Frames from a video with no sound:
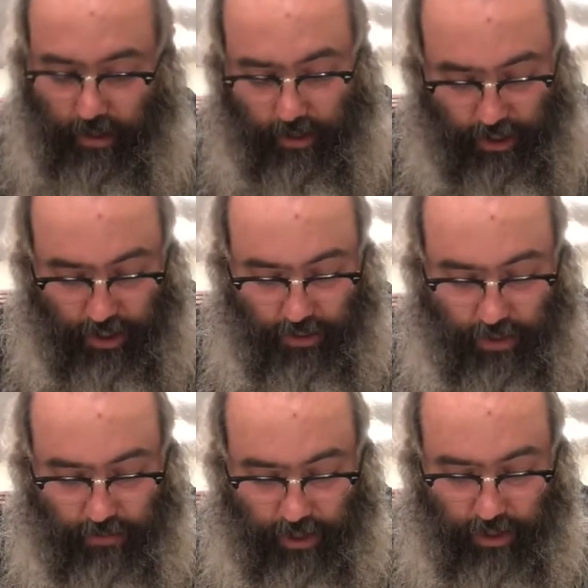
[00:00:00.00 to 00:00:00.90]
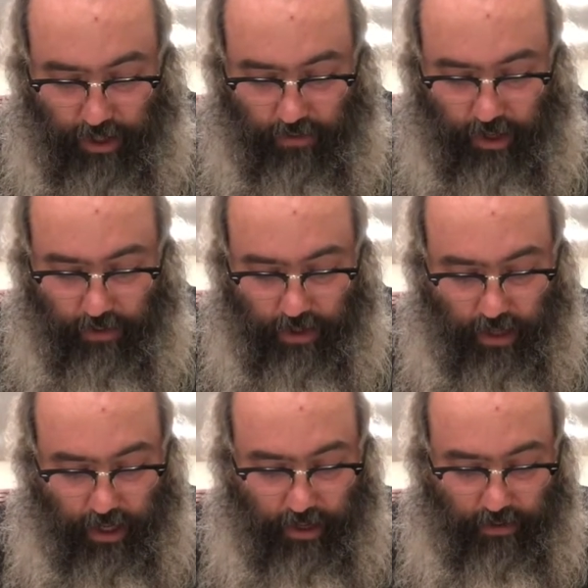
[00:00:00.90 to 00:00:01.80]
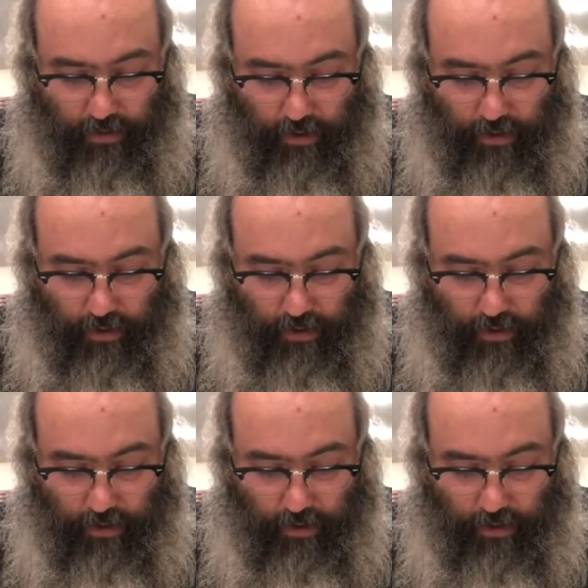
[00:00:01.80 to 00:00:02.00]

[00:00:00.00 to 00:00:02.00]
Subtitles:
let's just read what he says over here, 1 second.